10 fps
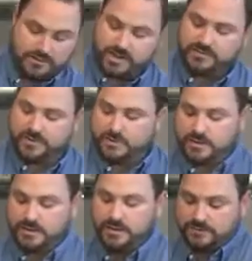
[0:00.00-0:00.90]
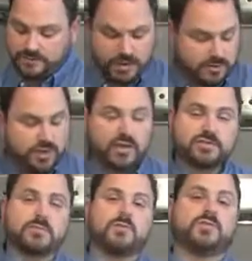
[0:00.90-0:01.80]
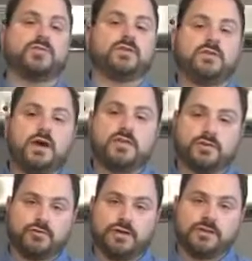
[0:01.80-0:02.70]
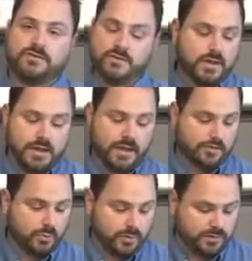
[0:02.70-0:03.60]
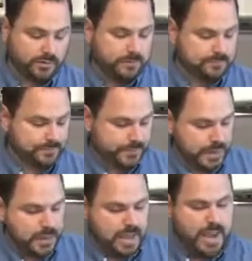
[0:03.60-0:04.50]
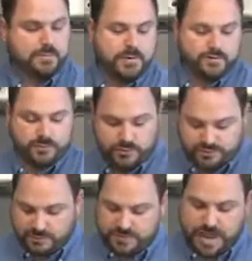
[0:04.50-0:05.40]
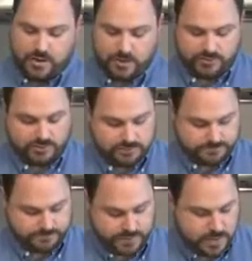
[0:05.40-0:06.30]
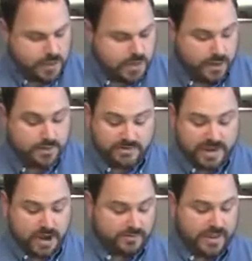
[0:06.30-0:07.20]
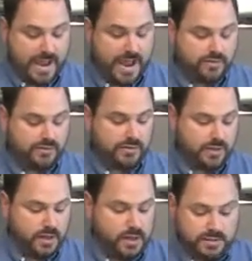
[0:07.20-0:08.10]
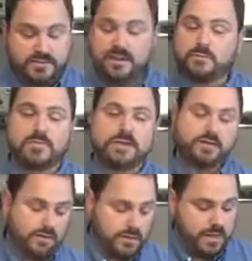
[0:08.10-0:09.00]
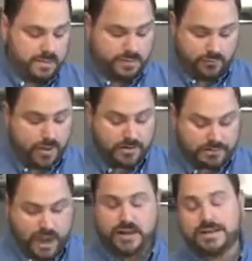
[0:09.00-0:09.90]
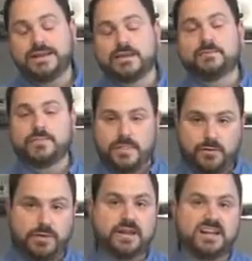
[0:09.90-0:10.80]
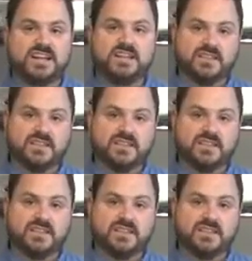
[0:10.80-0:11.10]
Save some of the leaves. Toss them in with your other greens, and it's wonderful. And I'm going to do some carrots. Now, these carrots I actually didn't peel. I cleaned them. They're really clean.